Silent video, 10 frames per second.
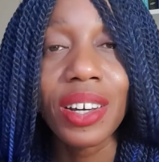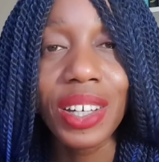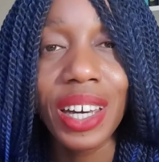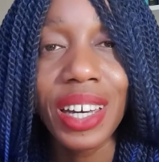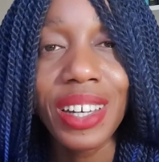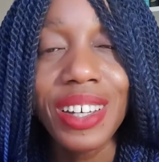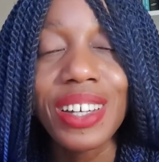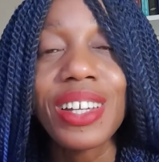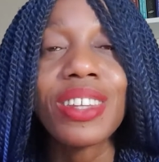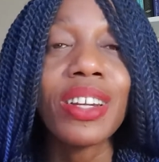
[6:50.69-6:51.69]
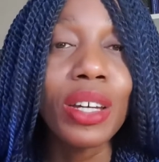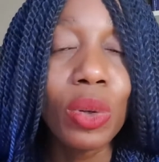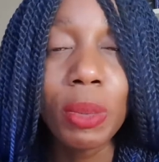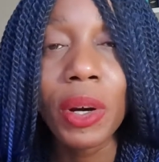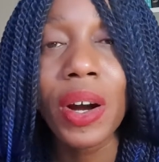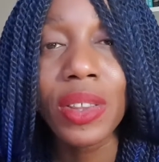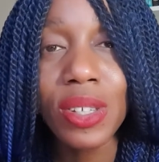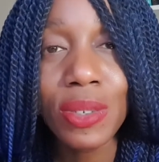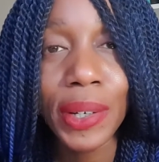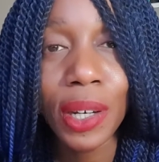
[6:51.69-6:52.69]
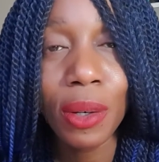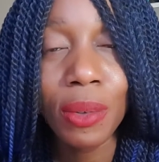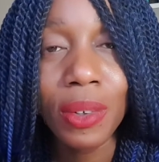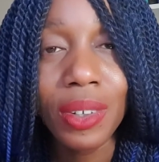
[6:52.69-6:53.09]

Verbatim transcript: Okay? The link will be around this video.